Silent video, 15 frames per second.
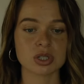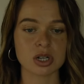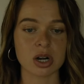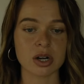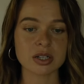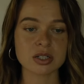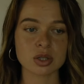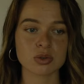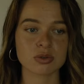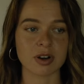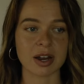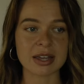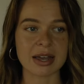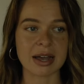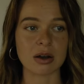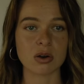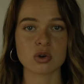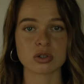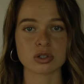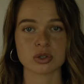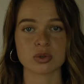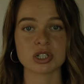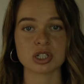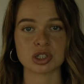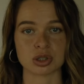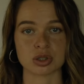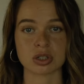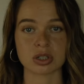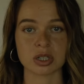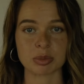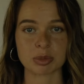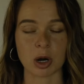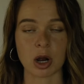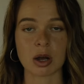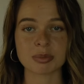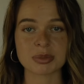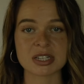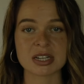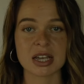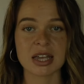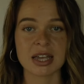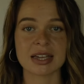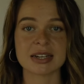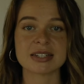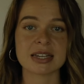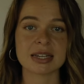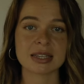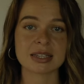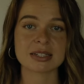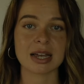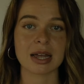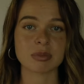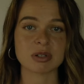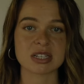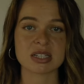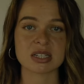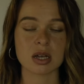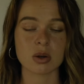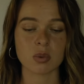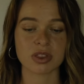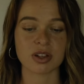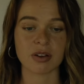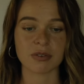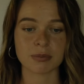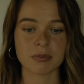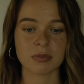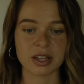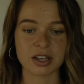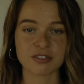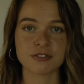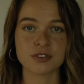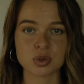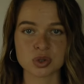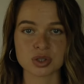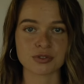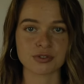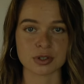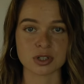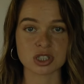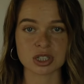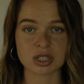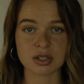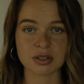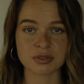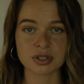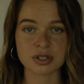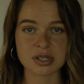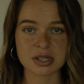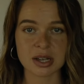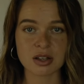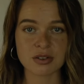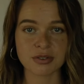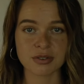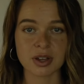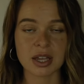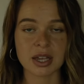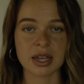starting to write out or doing journaling prompts and taking the time to sit with a like future version of yourself